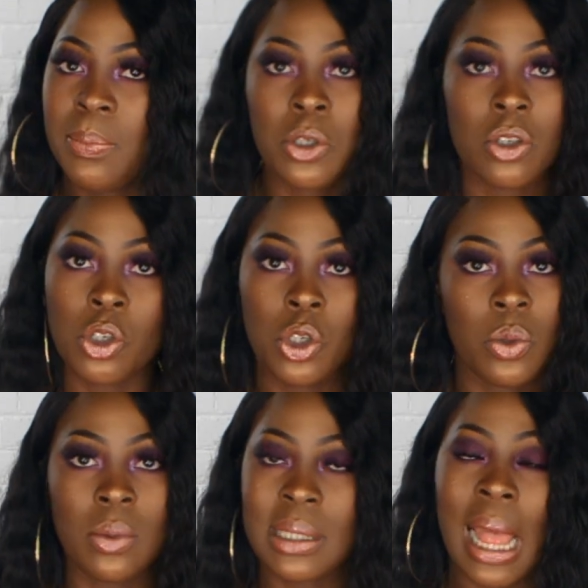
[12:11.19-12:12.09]
It's just
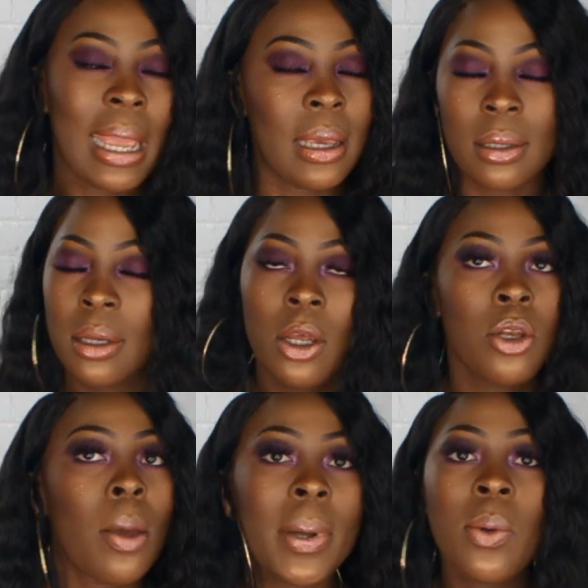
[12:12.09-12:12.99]
shoes. Like,
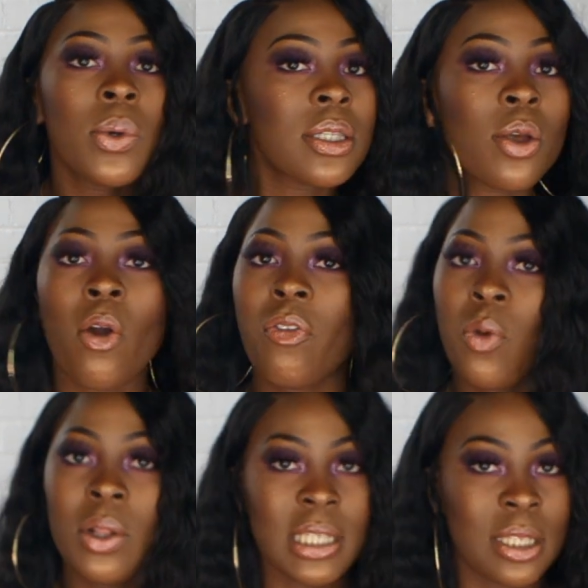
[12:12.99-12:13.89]
nobody wants to go
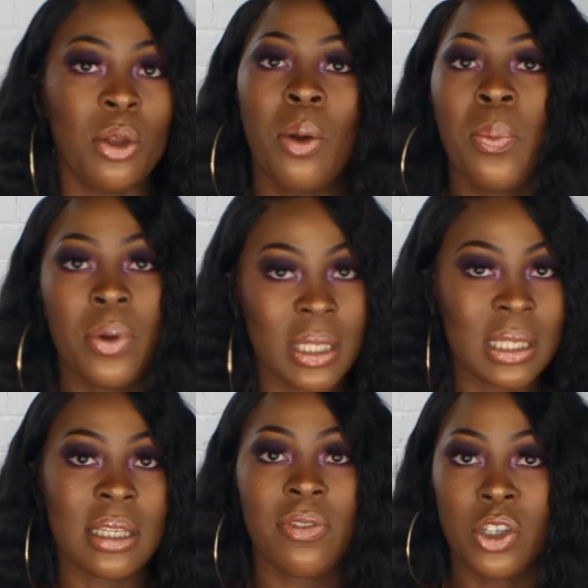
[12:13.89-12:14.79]
through all this long
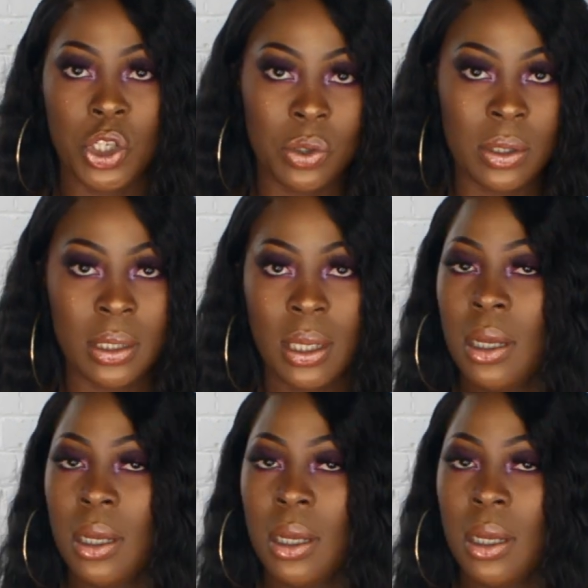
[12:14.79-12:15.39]
process for shoes.